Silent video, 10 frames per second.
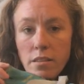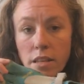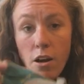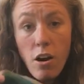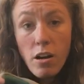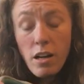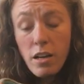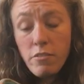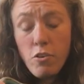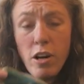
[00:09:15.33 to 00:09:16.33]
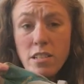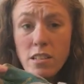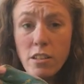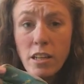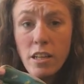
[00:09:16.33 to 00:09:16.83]
they are kind of
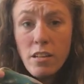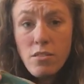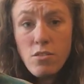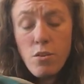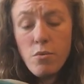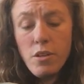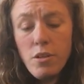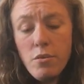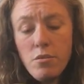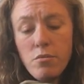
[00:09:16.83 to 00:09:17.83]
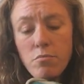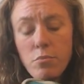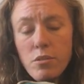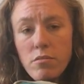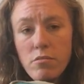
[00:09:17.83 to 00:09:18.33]
crazy looking, so you know you
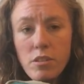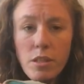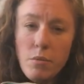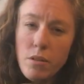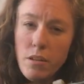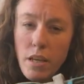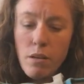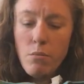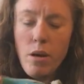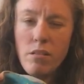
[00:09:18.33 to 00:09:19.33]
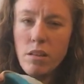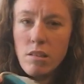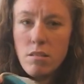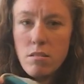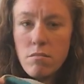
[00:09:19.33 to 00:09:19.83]
wouldn't really want to like wear
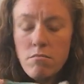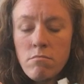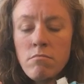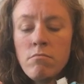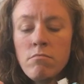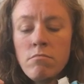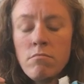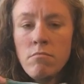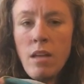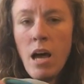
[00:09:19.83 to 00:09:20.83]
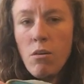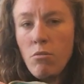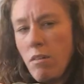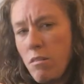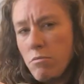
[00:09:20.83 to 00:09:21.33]
these out
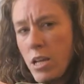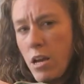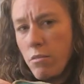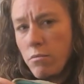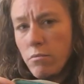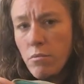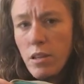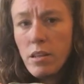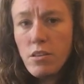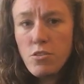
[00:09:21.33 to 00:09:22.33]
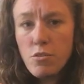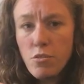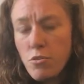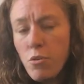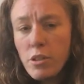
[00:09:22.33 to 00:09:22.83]
around town unless
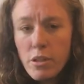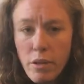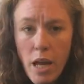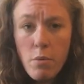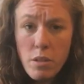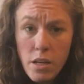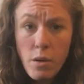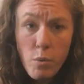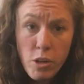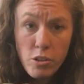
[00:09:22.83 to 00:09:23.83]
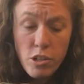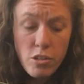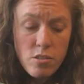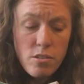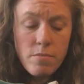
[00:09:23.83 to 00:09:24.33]
you're totally okay with getting weird
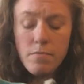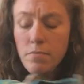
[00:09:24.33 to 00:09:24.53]
looks.